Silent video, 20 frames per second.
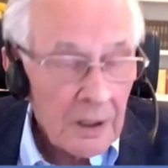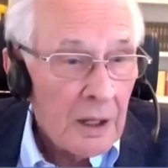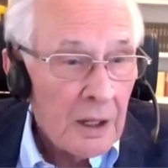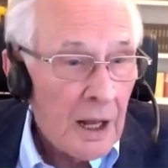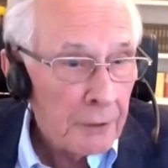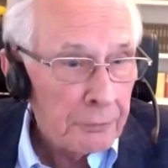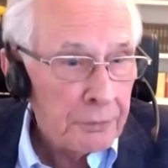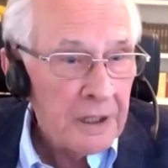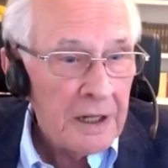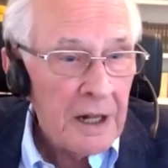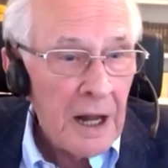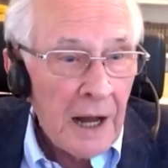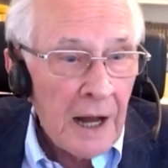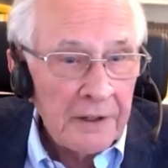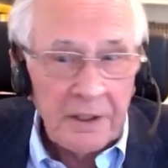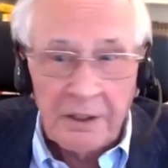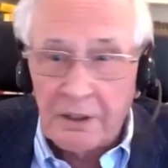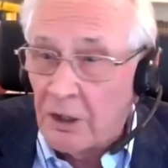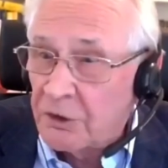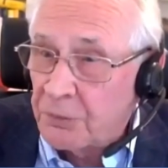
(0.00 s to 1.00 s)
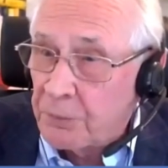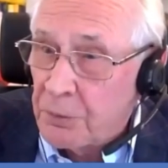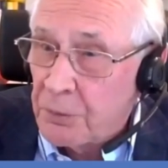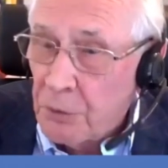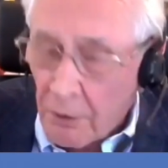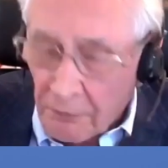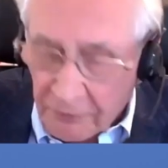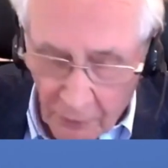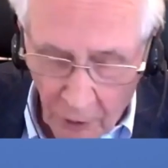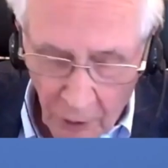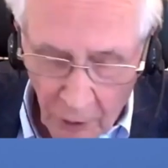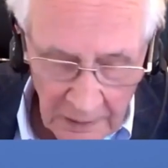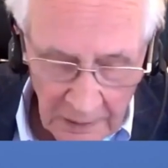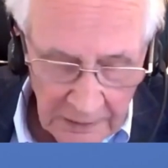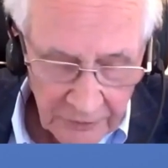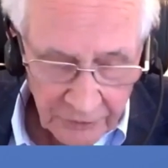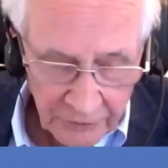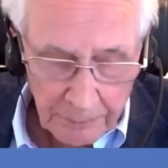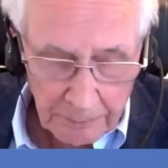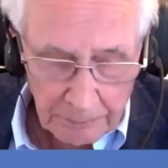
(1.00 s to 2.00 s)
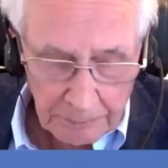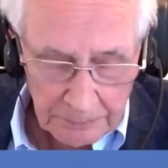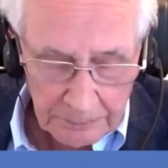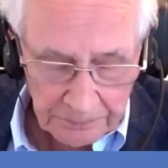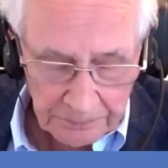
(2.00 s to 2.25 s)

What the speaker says: are regarded as pure formalism.